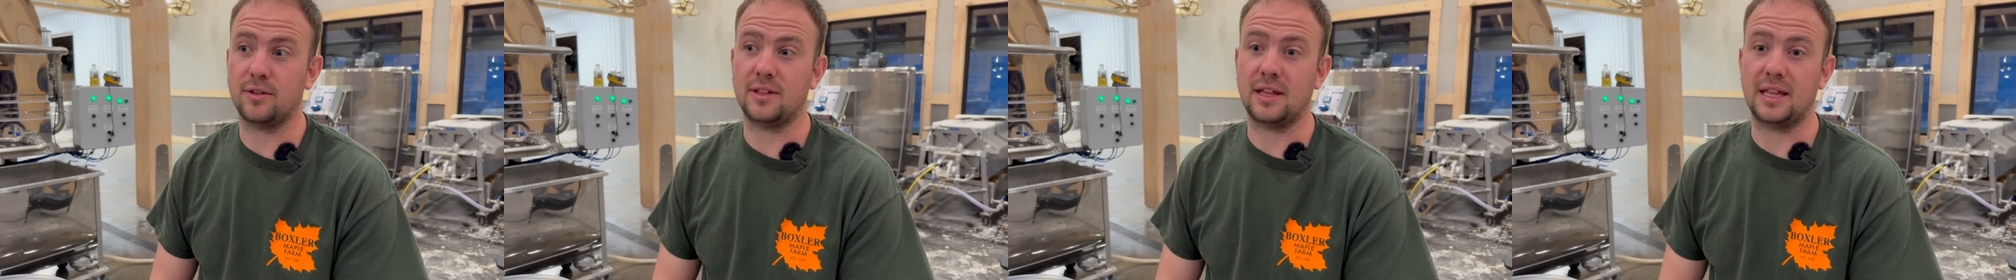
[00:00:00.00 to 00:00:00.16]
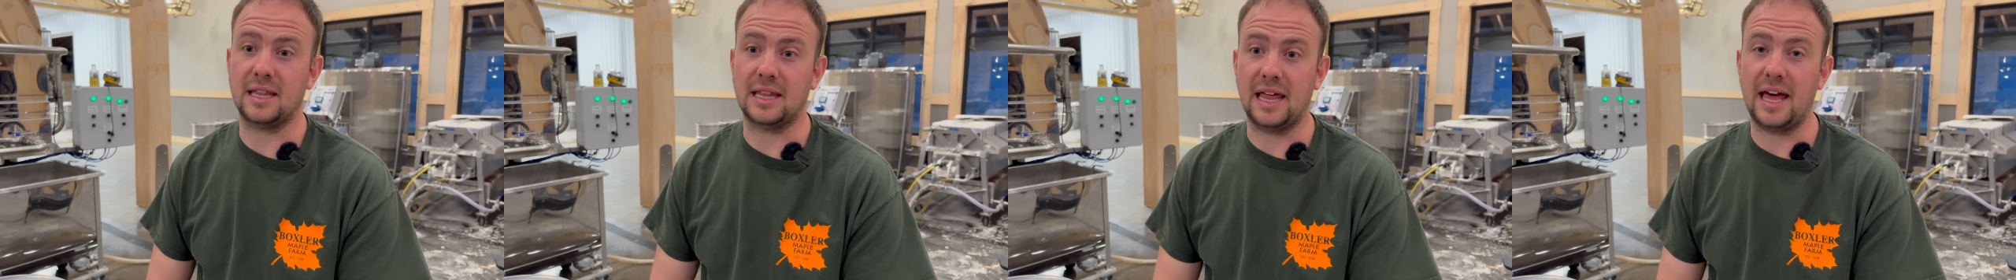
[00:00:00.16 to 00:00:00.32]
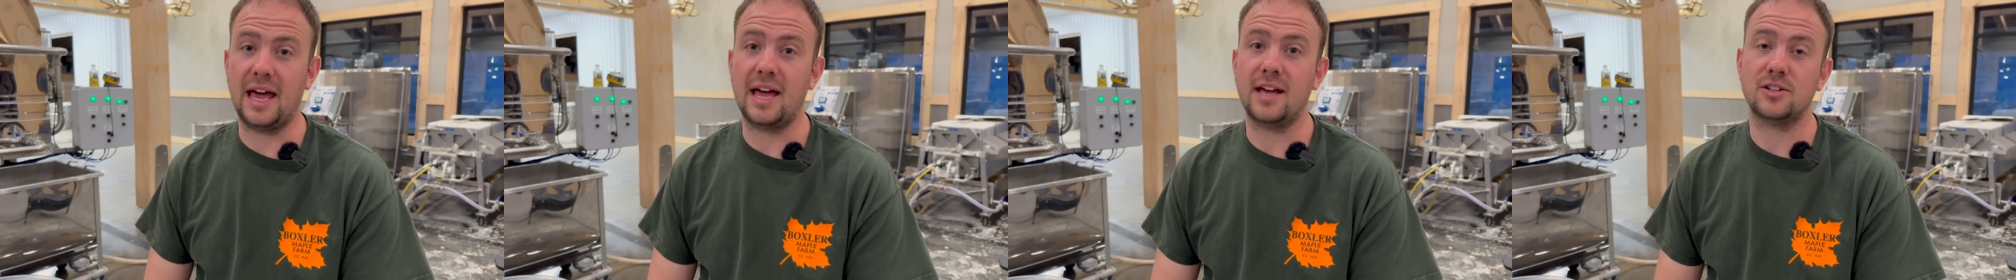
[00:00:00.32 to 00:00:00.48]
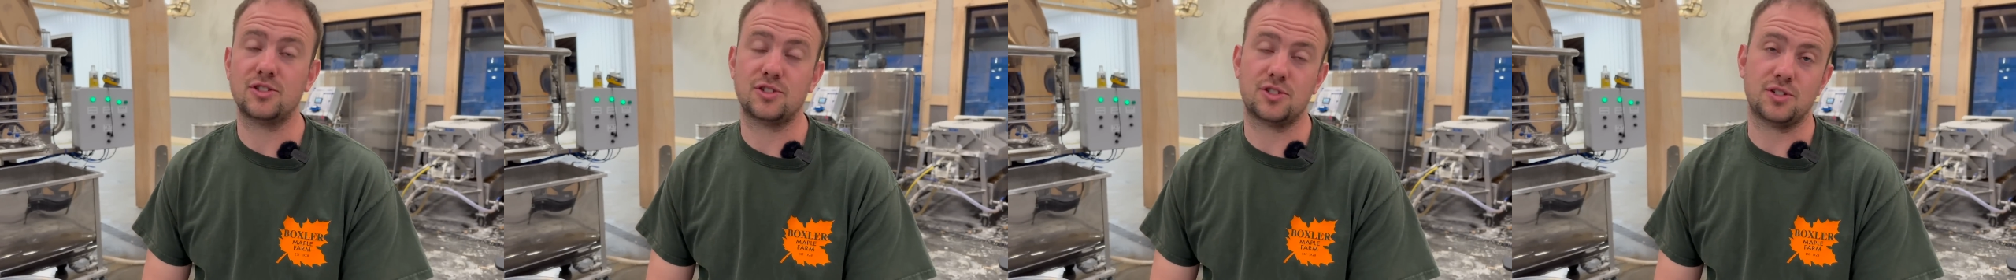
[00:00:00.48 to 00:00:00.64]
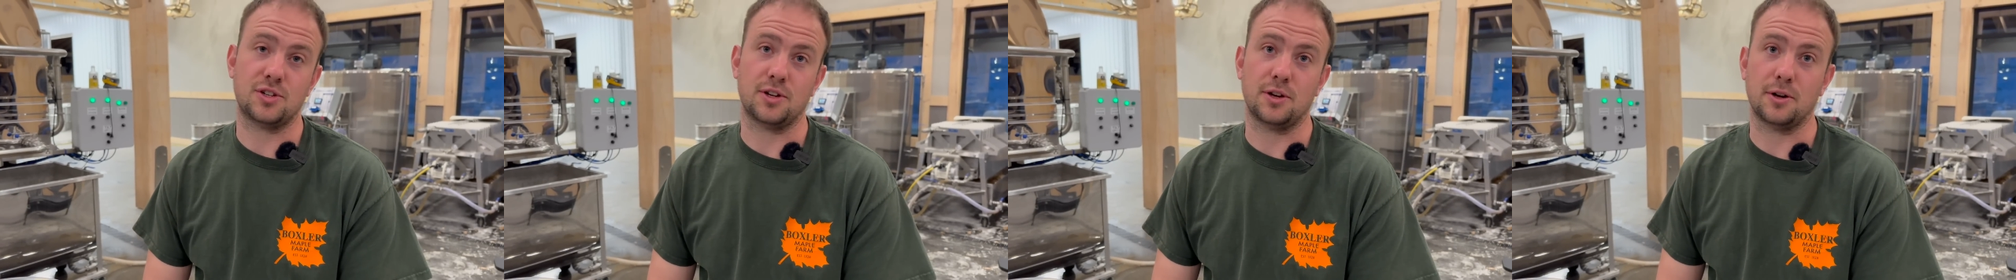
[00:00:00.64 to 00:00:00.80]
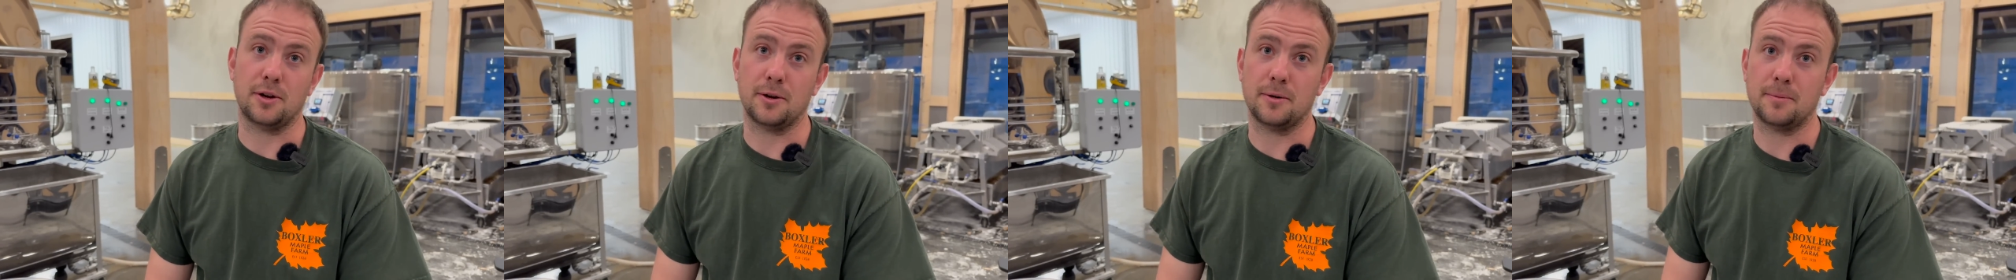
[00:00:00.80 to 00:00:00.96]
than last
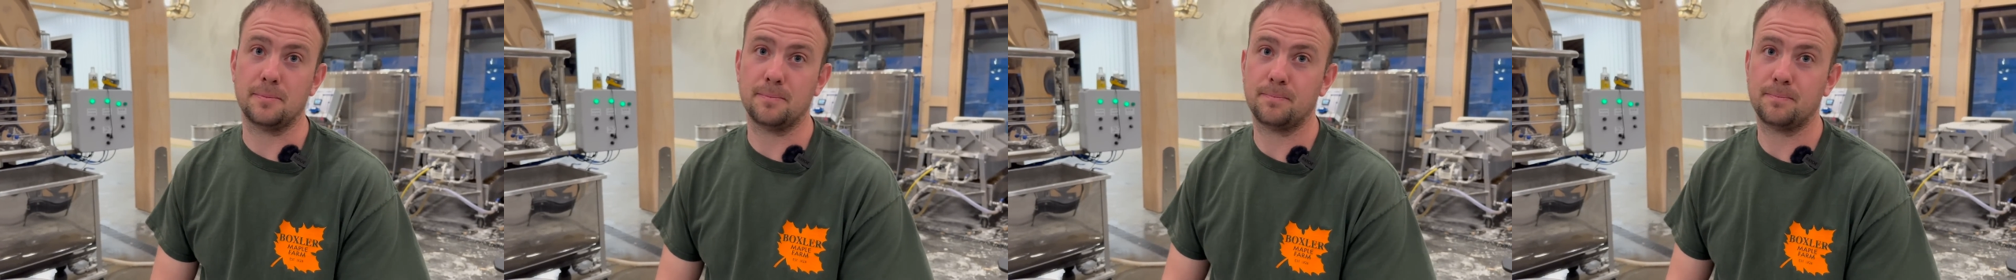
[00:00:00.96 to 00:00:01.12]
year,